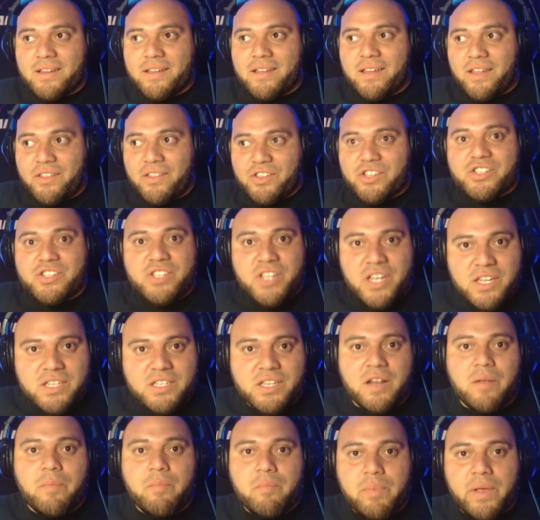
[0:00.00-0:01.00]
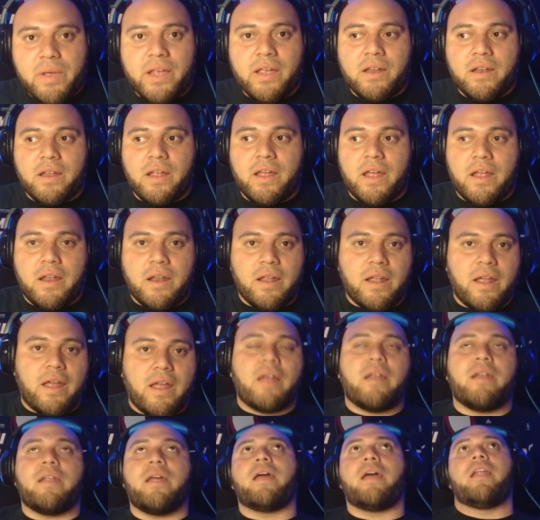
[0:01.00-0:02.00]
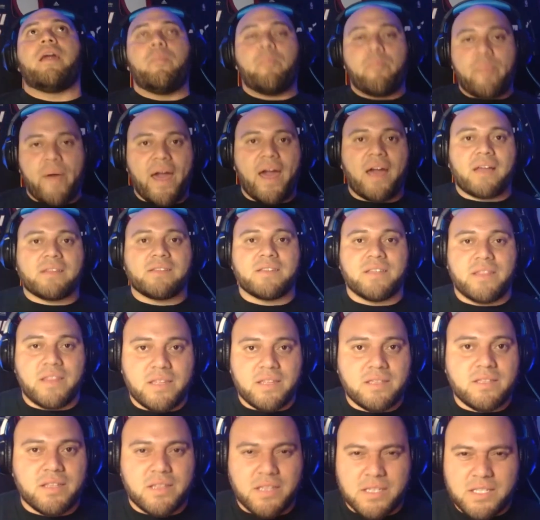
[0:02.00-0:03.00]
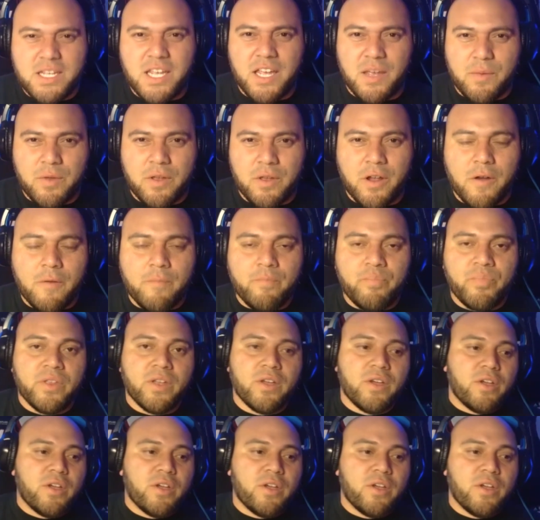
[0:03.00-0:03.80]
in the season and being in an impact to the team, you know?